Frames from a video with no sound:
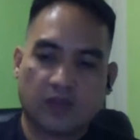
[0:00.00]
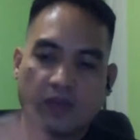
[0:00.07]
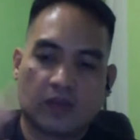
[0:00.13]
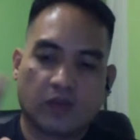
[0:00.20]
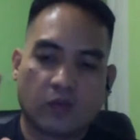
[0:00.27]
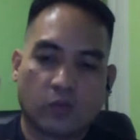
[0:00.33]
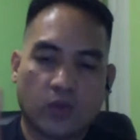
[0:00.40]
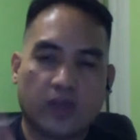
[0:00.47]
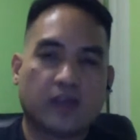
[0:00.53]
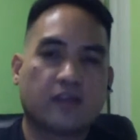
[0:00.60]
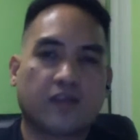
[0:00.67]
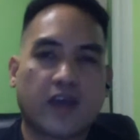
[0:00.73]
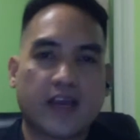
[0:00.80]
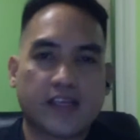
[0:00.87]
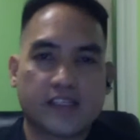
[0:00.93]
What
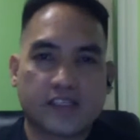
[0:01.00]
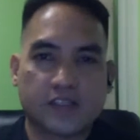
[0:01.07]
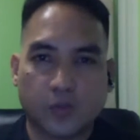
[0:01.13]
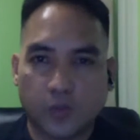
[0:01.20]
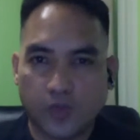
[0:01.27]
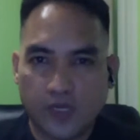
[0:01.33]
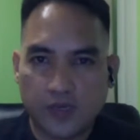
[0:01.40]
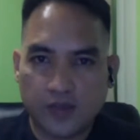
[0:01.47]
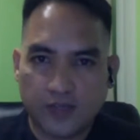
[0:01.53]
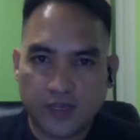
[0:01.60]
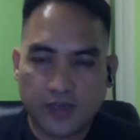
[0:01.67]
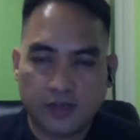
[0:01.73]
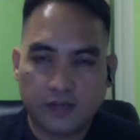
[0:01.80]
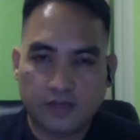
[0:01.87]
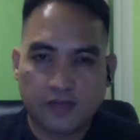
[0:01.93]
advice will you
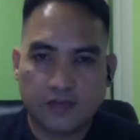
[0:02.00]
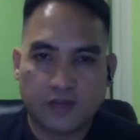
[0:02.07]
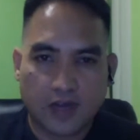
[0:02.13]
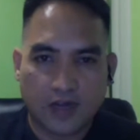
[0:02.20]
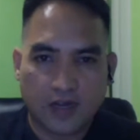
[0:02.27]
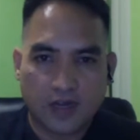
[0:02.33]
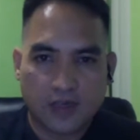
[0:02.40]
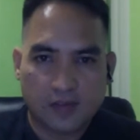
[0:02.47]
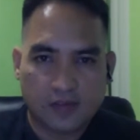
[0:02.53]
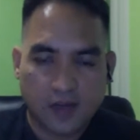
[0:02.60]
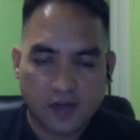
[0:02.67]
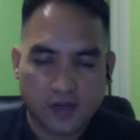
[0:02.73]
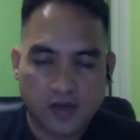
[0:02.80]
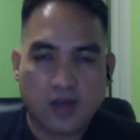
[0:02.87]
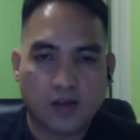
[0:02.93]
give our
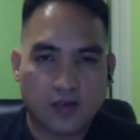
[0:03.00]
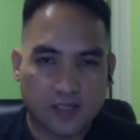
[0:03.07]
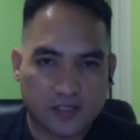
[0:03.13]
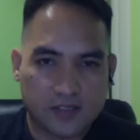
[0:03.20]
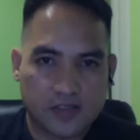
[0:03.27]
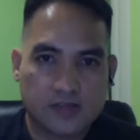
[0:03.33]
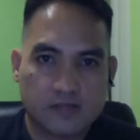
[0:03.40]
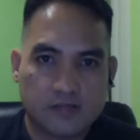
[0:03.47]
colleagues?